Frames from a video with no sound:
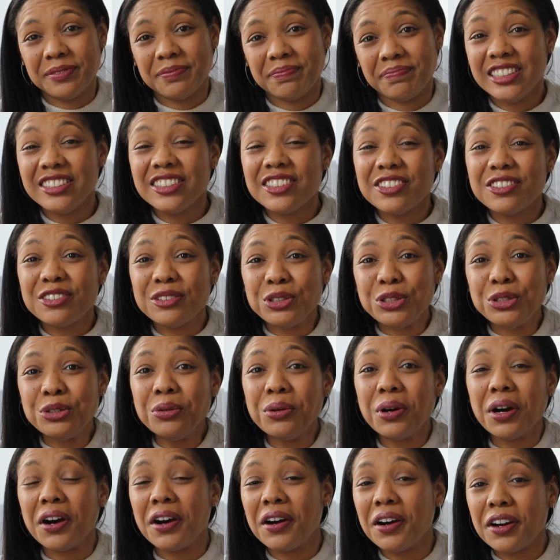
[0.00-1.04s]
You know,
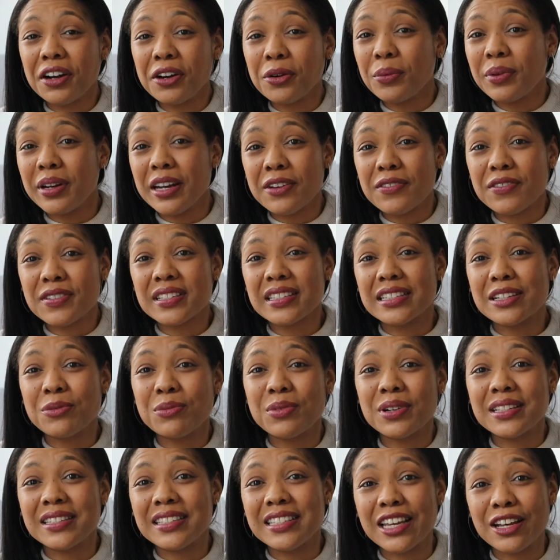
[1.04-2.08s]
you are whatever
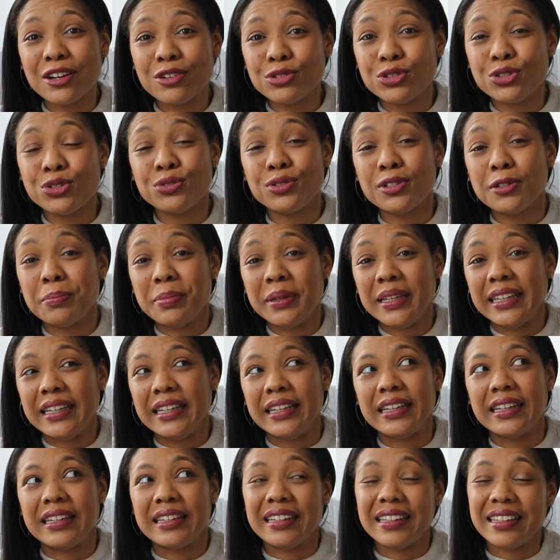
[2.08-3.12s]
someone tells you to
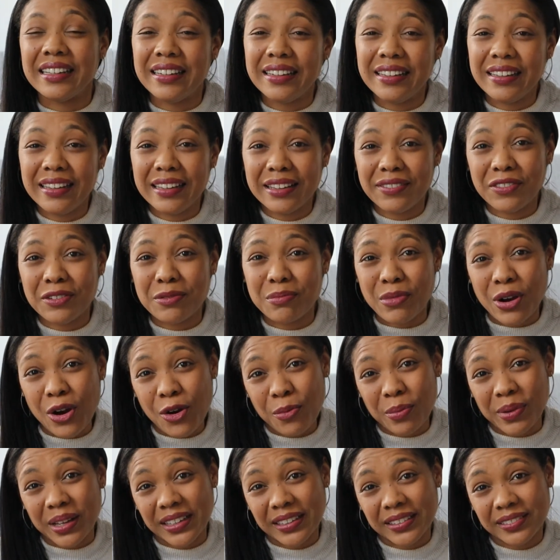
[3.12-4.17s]
be in any given
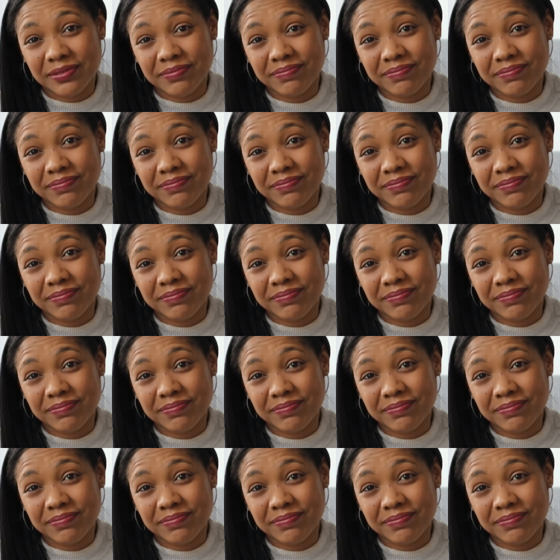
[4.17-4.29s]
moment.